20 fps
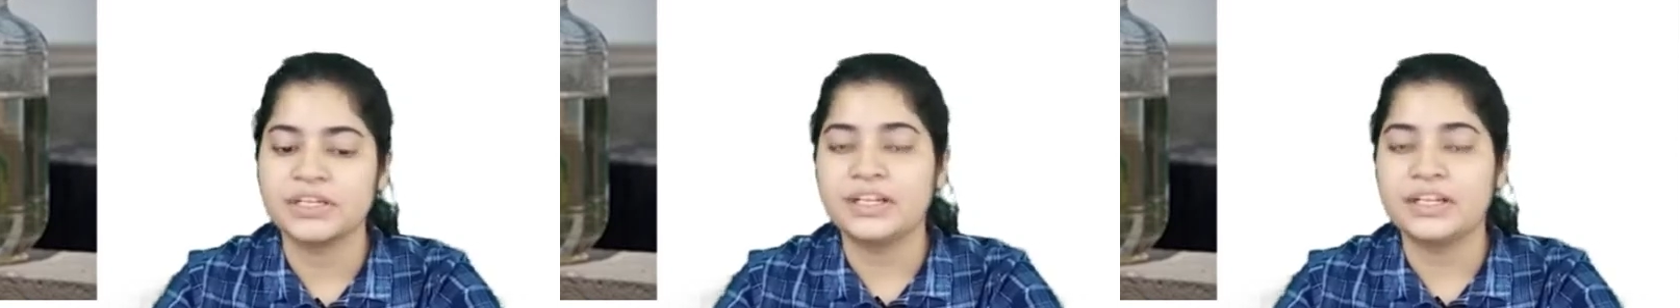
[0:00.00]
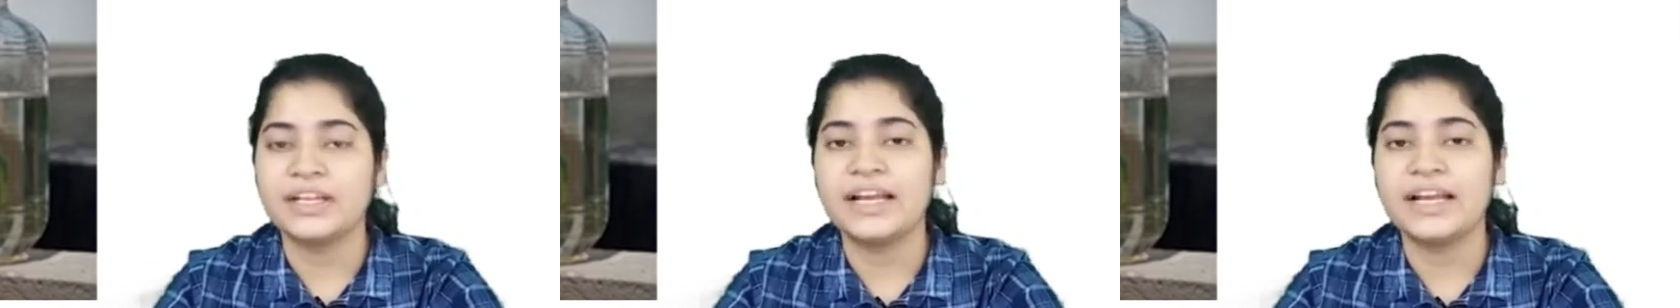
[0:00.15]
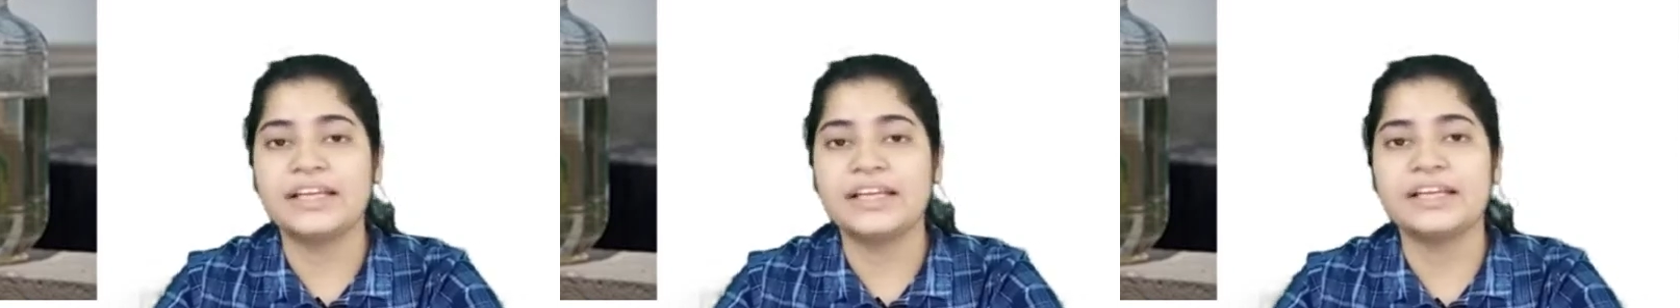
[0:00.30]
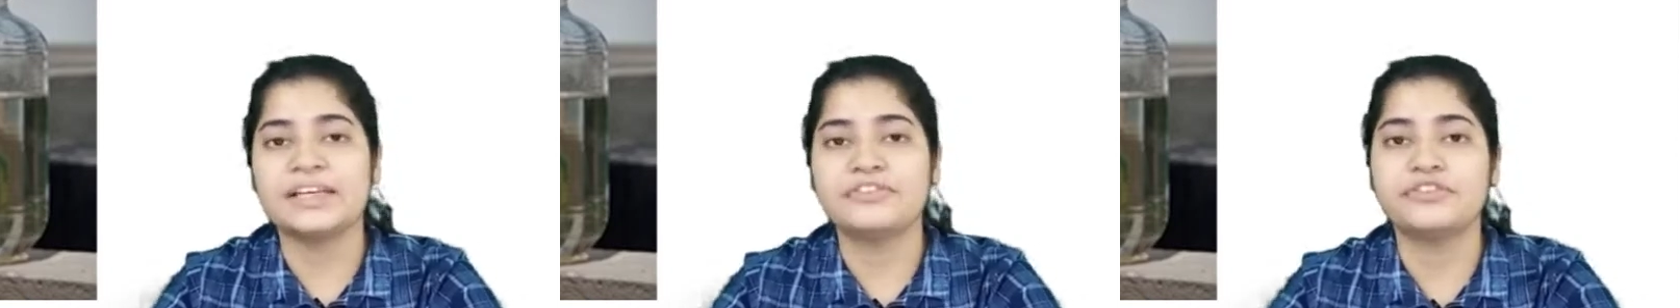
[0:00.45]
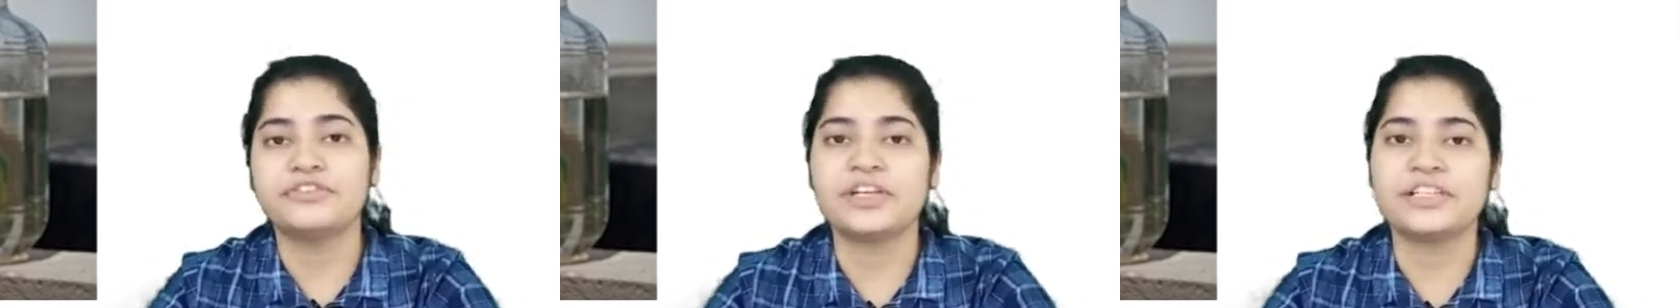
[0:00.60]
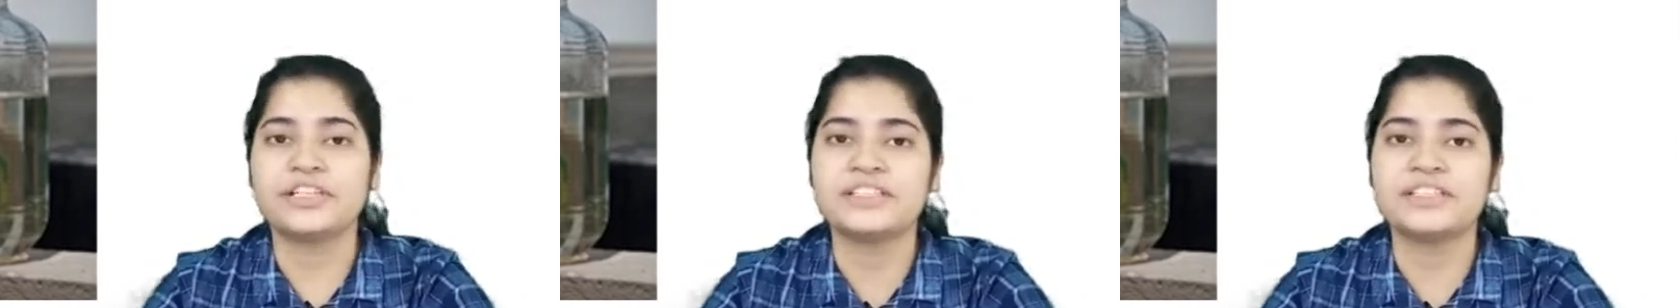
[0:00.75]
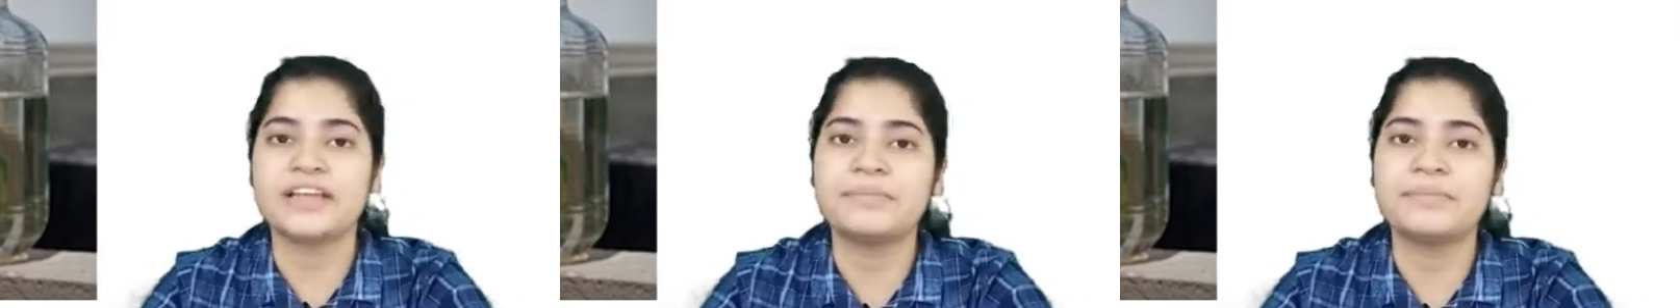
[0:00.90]
like for
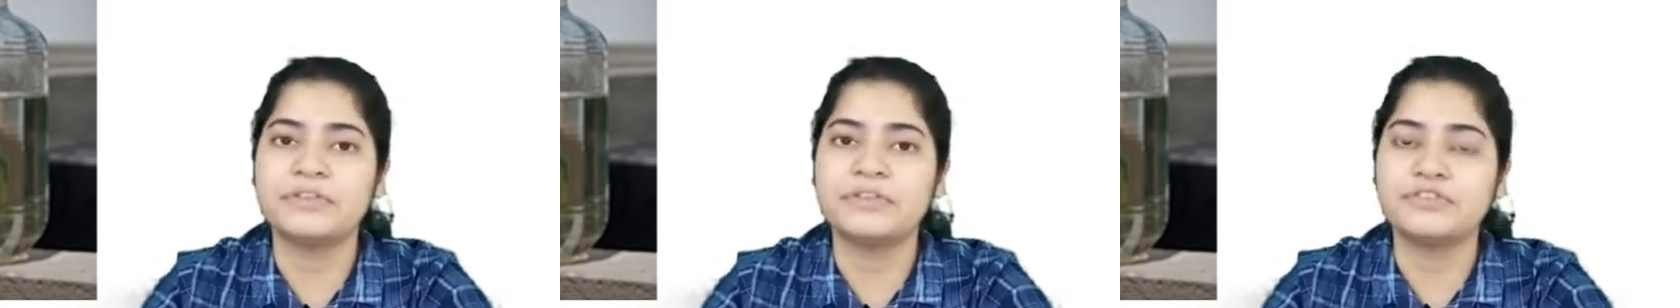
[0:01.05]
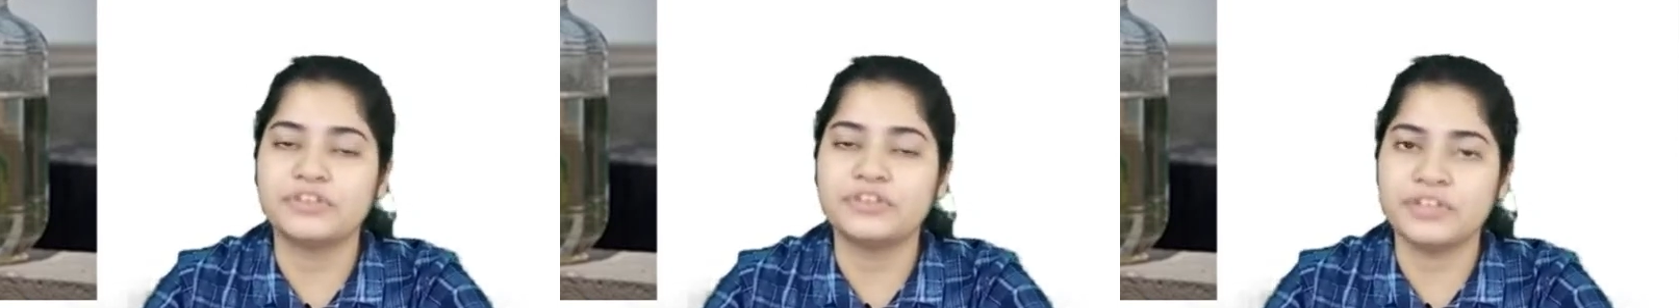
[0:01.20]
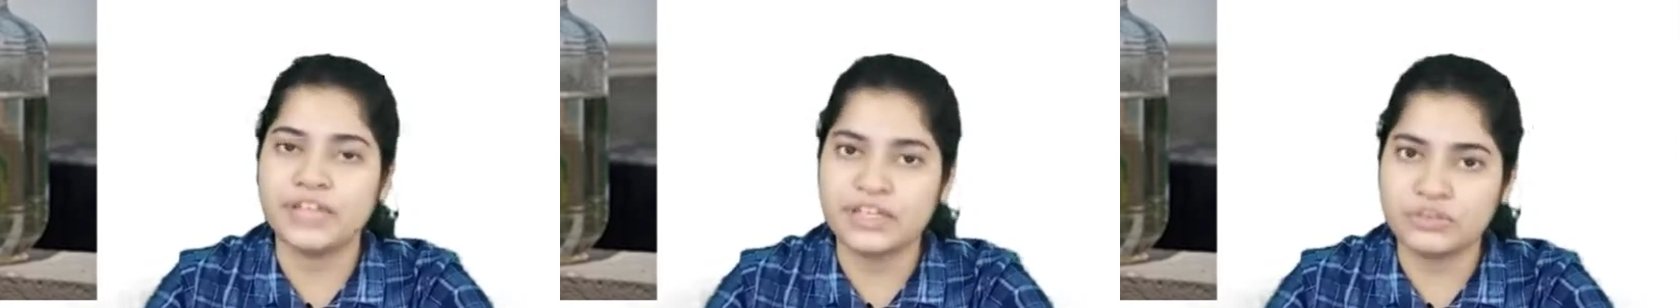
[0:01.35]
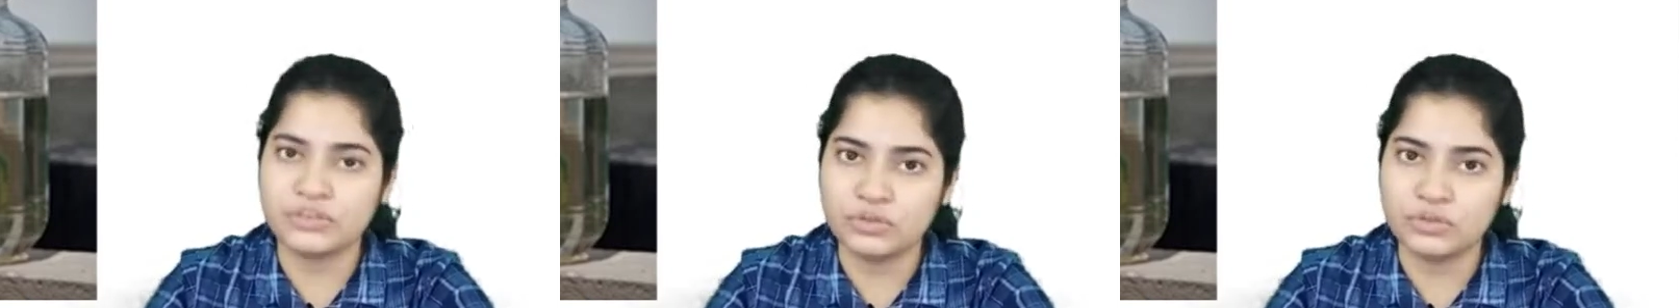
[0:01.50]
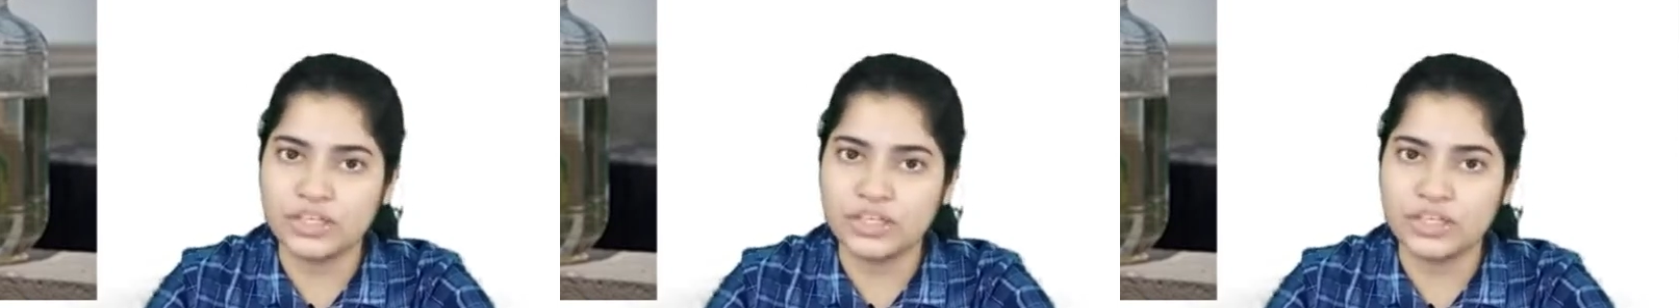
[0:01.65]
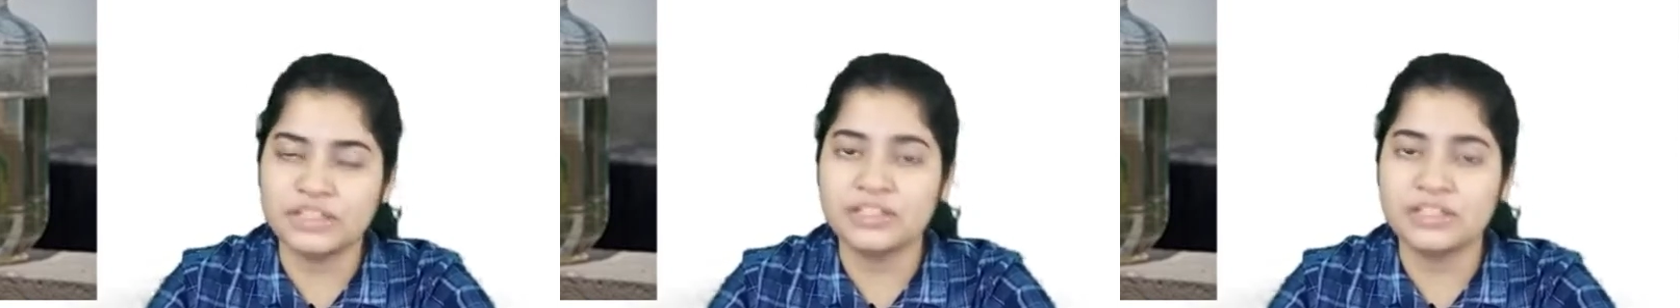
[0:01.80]
example for gasoline,